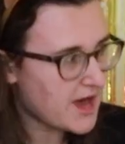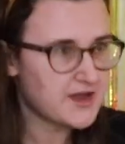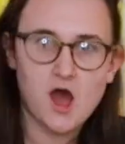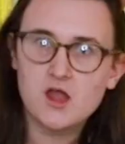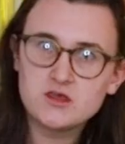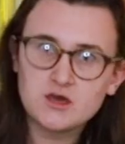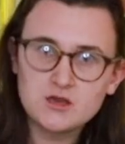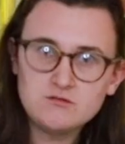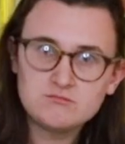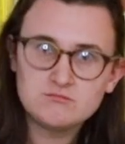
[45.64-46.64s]
an
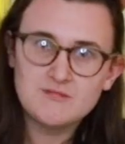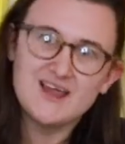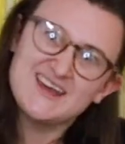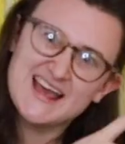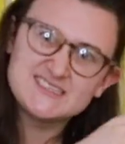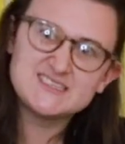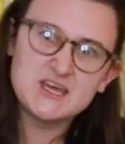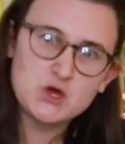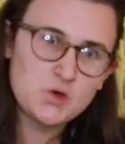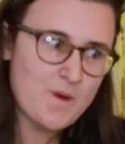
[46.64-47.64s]
onion. Let's
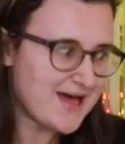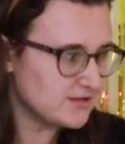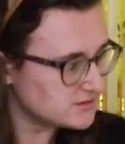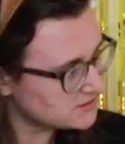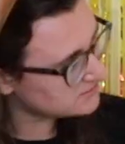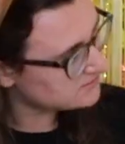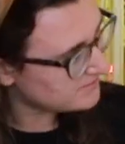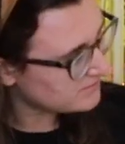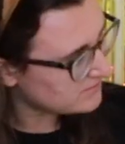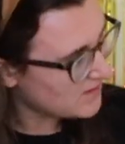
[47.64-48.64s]
see who else.
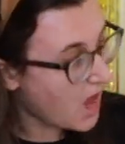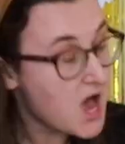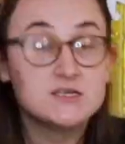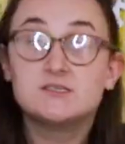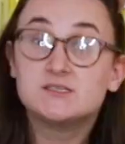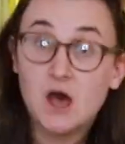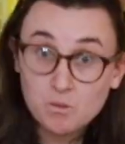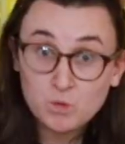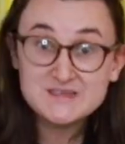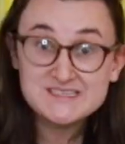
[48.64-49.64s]

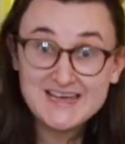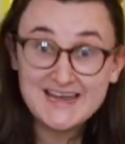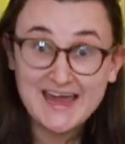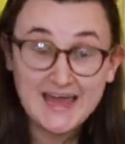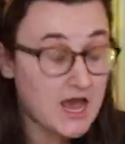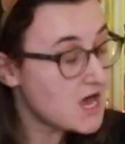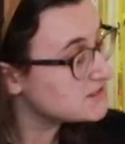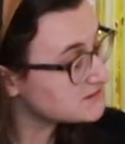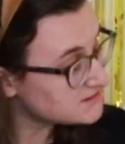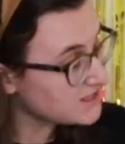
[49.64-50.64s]
Some were silly,
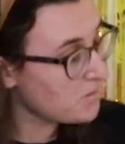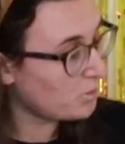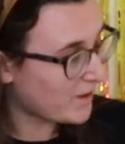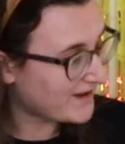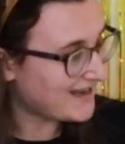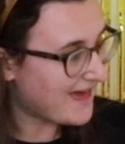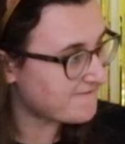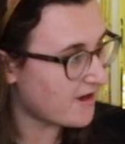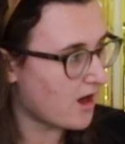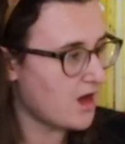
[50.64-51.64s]
some were
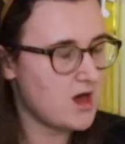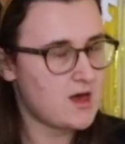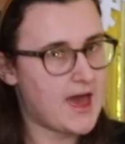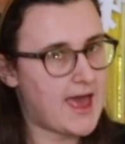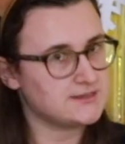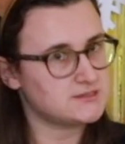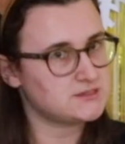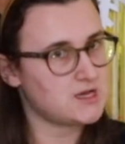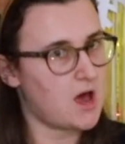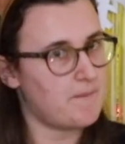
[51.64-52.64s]
clever, and
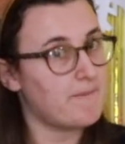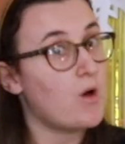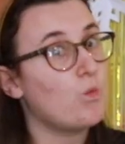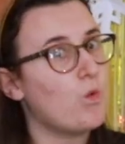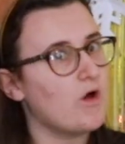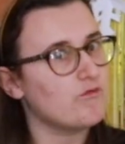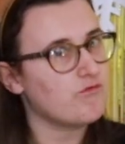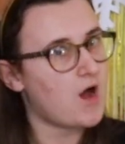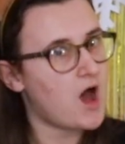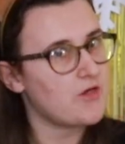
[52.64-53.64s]
some were
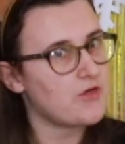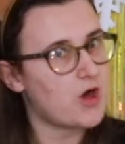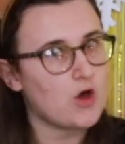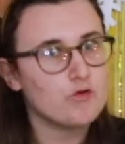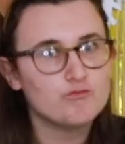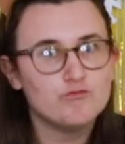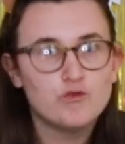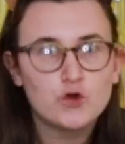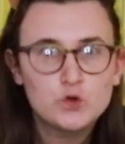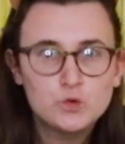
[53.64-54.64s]
rather
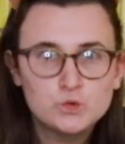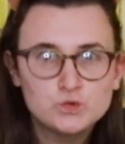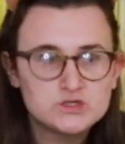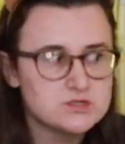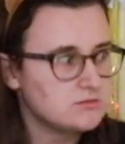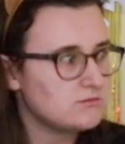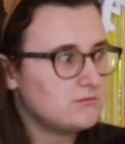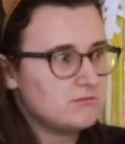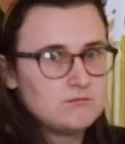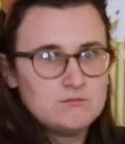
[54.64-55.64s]
rude.
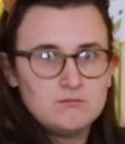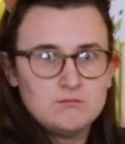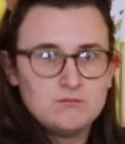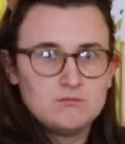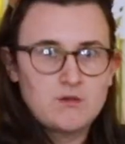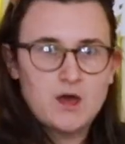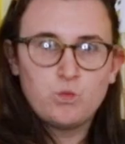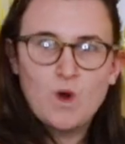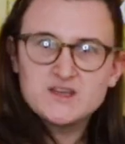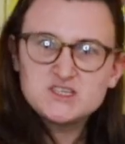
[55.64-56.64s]
I
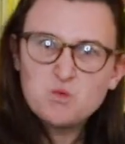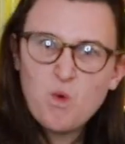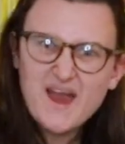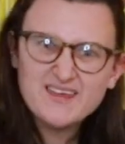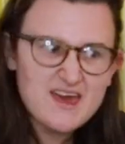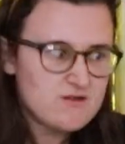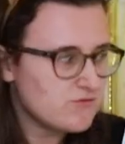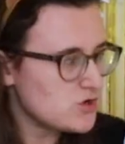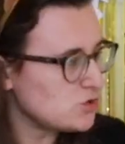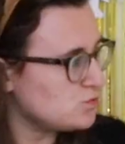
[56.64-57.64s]
wonder why they're
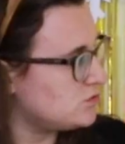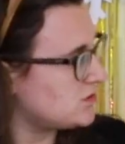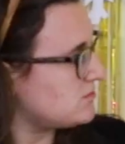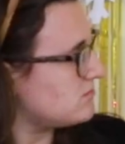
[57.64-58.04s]
rude.